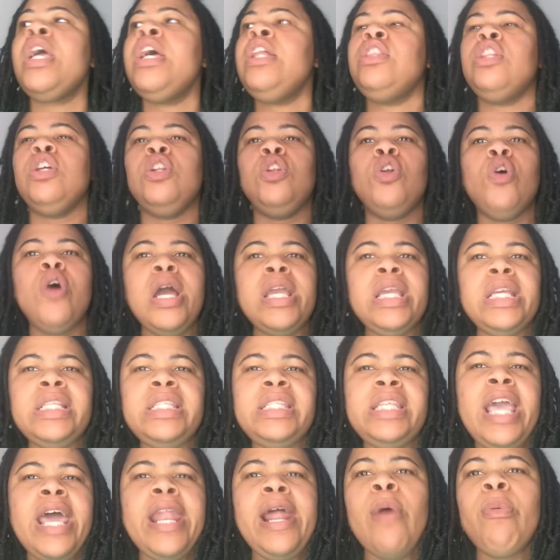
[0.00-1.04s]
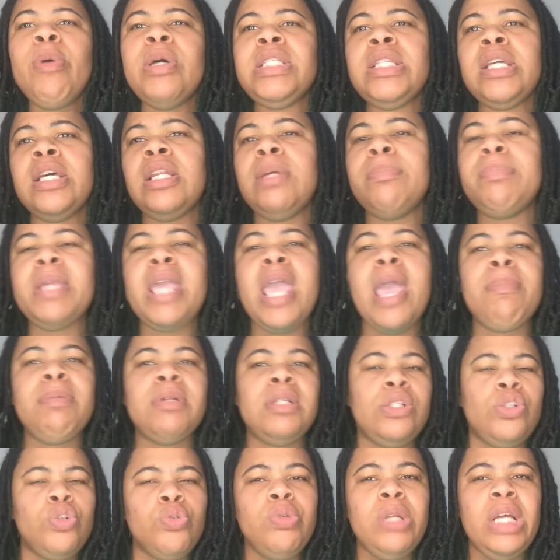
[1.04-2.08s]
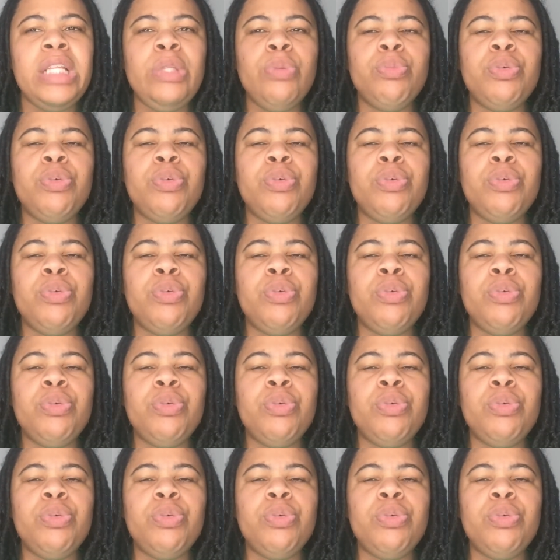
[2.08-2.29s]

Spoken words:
The lawyer said, I wasn't going to be able to do nothing